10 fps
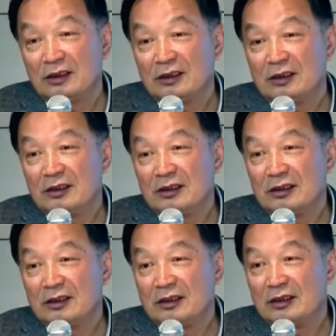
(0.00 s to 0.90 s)
and the
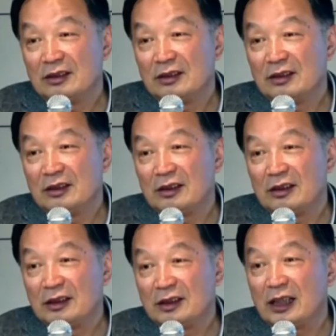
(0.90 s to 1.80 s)
oversized body,
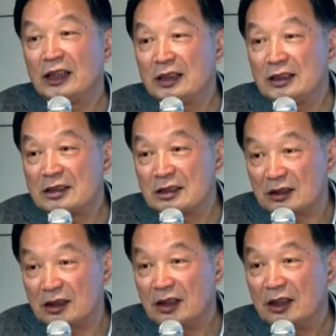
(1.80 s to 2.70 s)
a
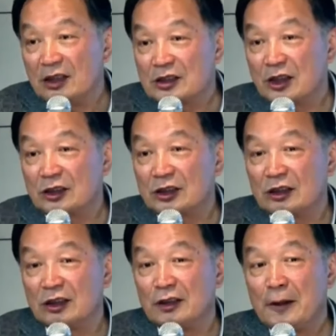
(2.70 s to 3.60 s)
huge middle
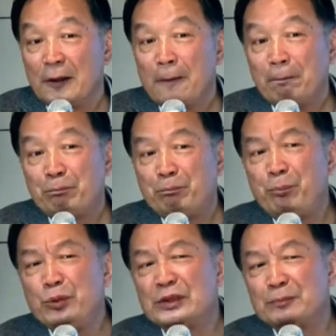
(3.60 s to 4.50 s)
class, which
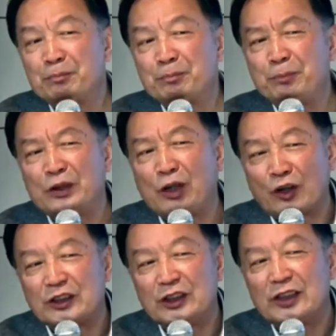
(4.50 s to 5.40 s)
demands standard of
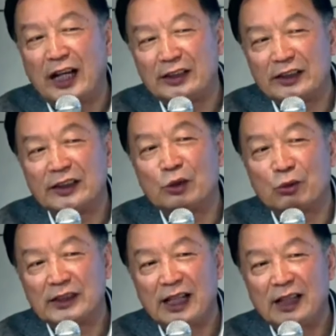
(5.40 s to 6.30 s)
living but
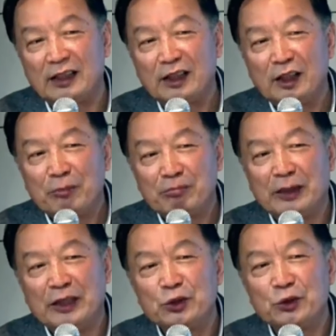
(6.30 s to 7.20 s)
unable to
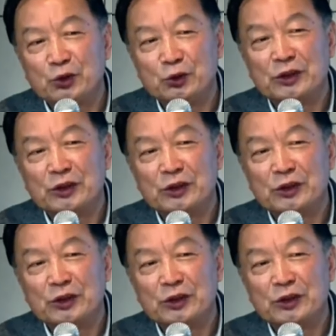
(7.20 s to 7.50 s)
find ways to